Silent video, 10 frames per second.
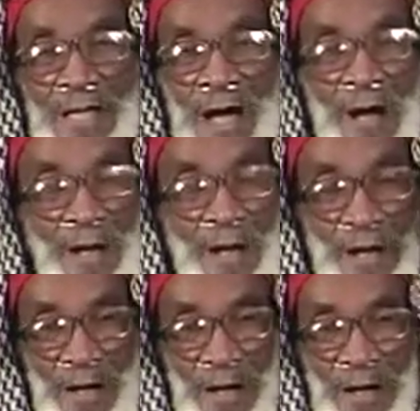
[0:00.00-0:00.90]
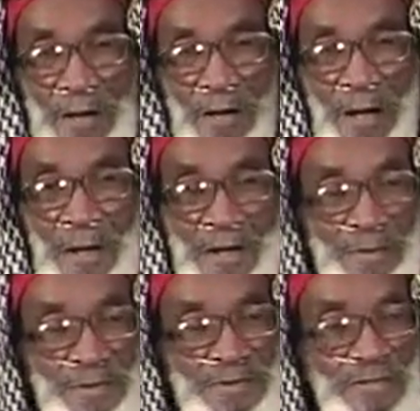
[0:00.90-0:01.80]
our
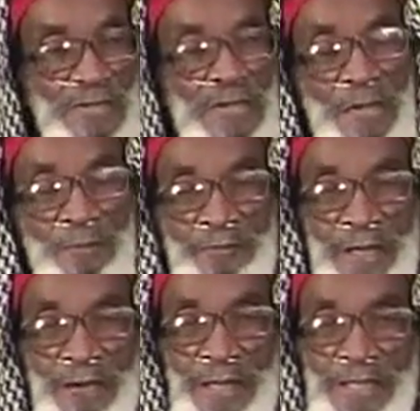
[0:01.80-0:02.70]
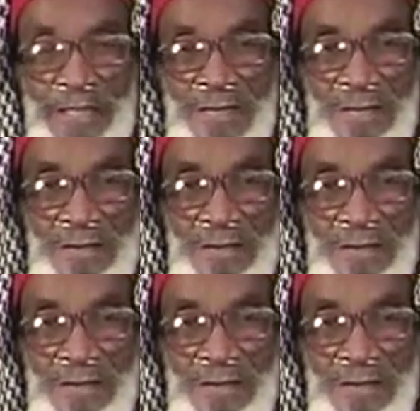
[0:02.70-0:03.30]
headpieces and pray right there.